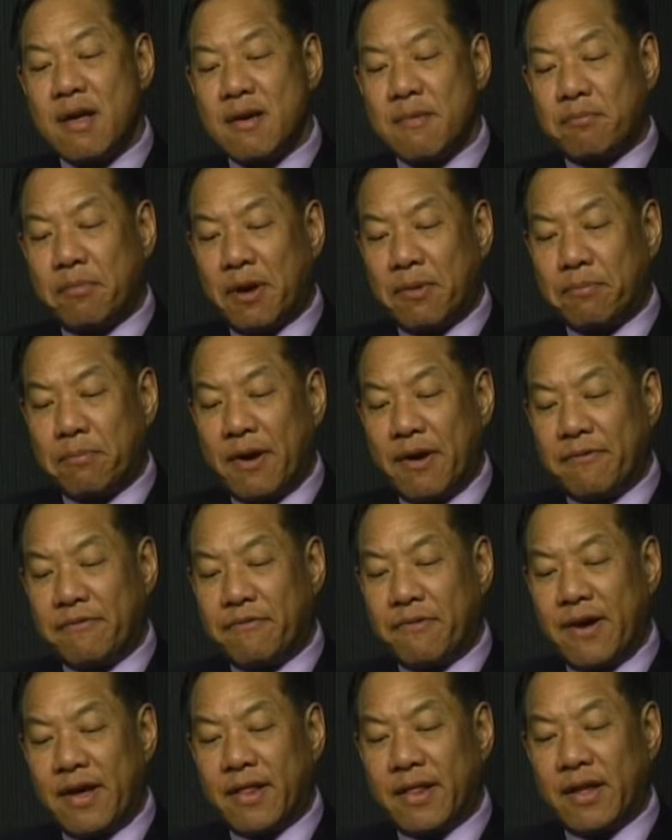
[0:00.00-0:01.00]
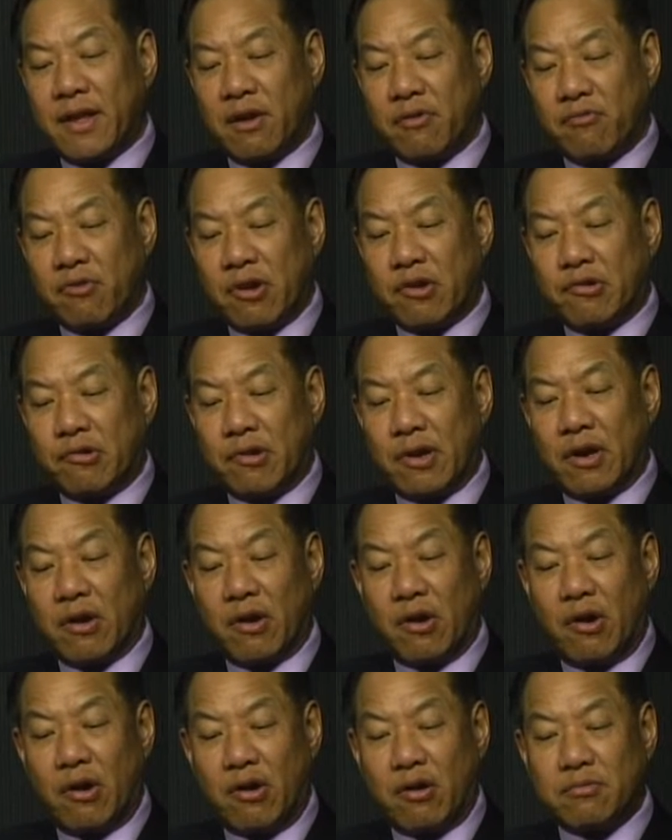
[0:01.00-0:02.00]
But by filing and recording a
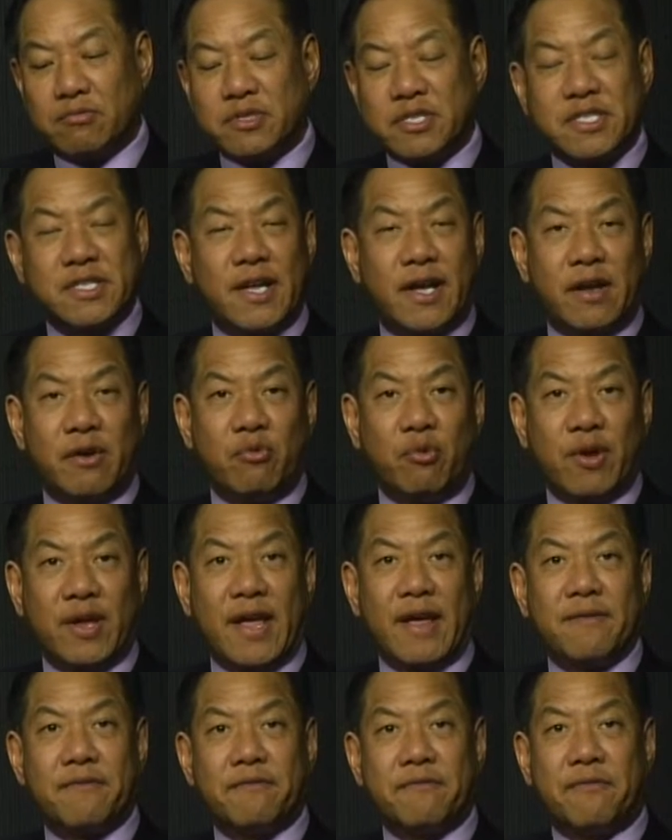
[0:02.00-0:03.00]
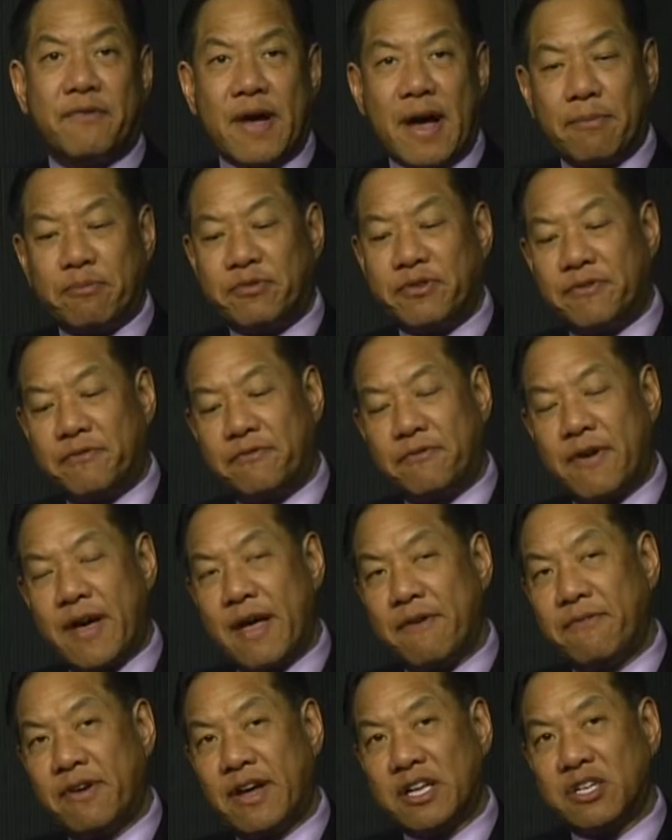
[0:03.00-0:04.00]
homestead, we get up to
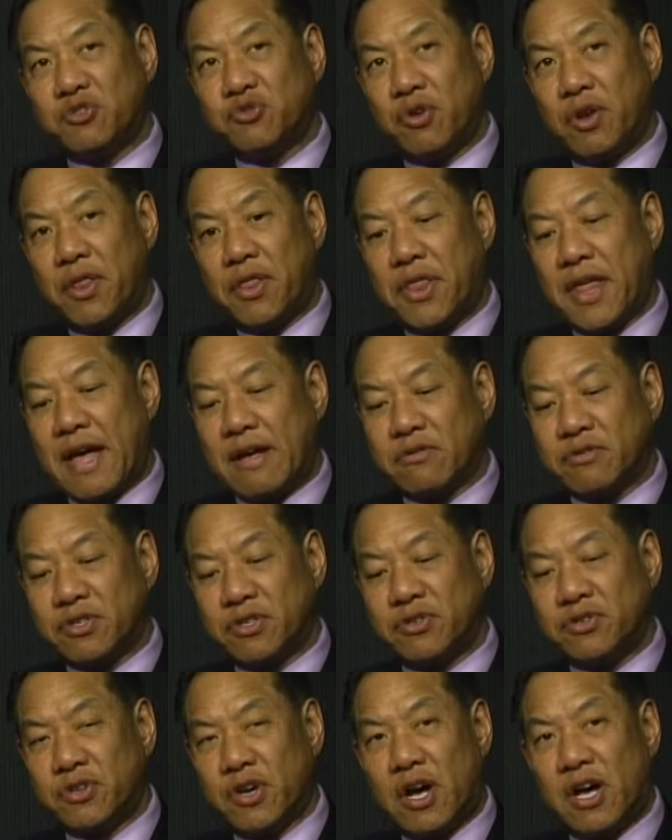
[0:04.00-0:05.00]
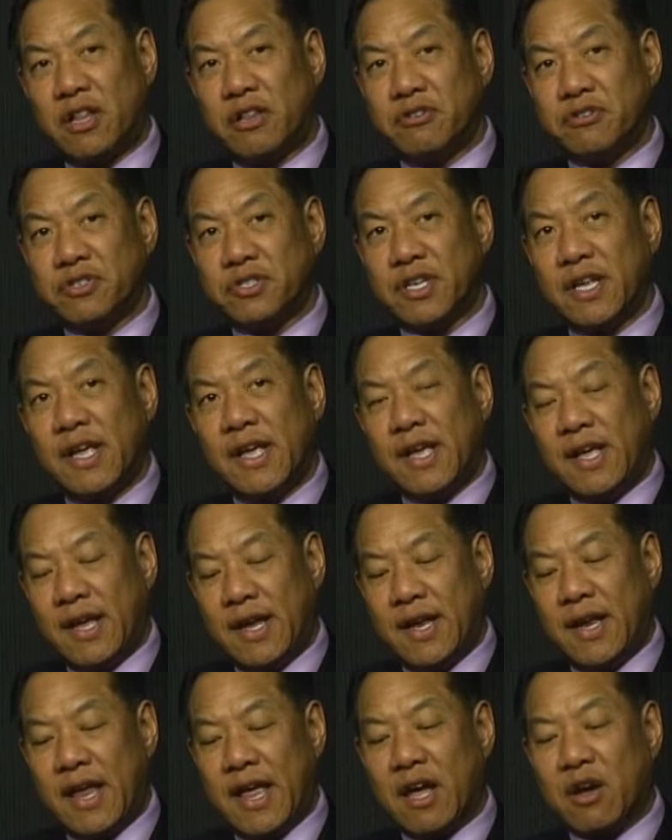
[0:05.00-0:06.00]
$500,000
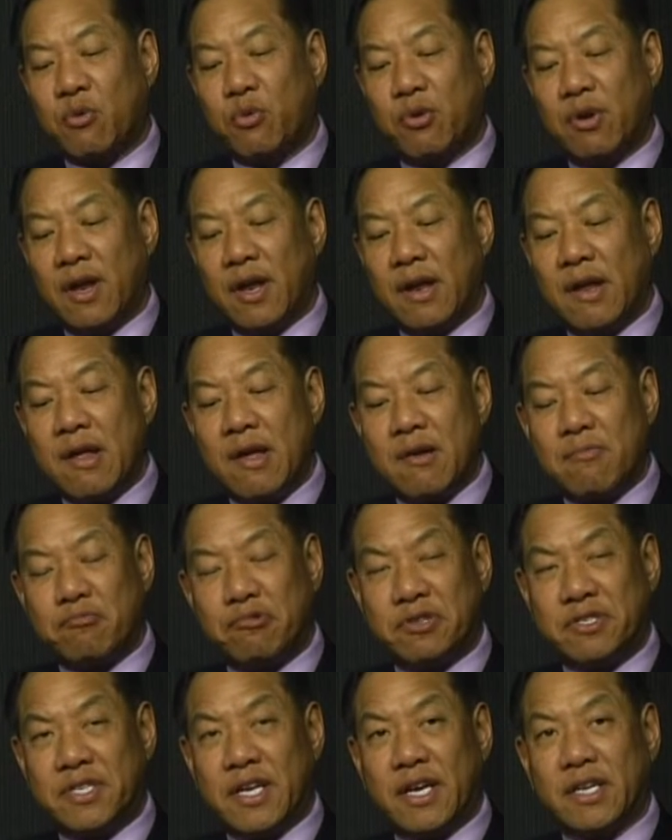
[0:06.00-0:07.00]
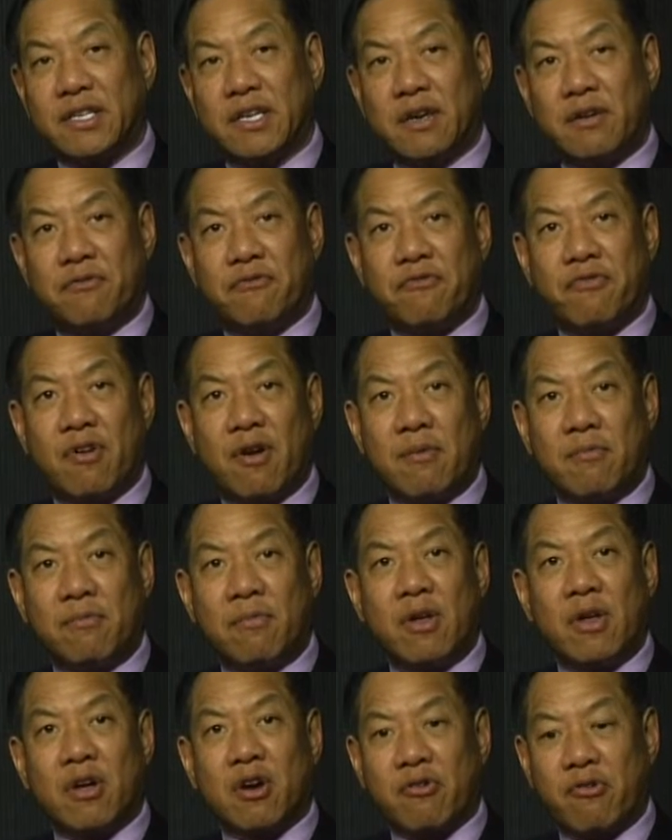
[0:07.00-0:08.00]
in equity protected from
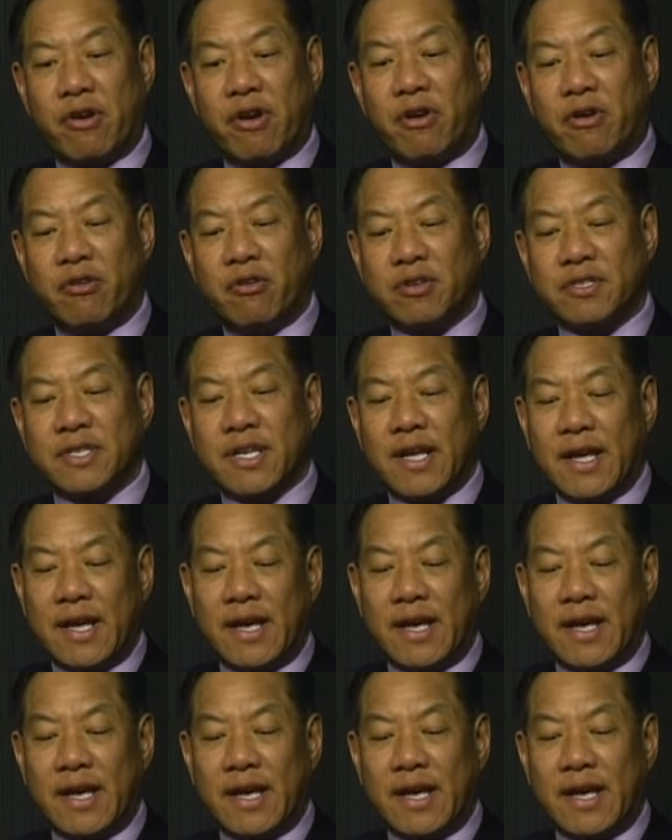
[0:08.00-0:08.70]
creditors.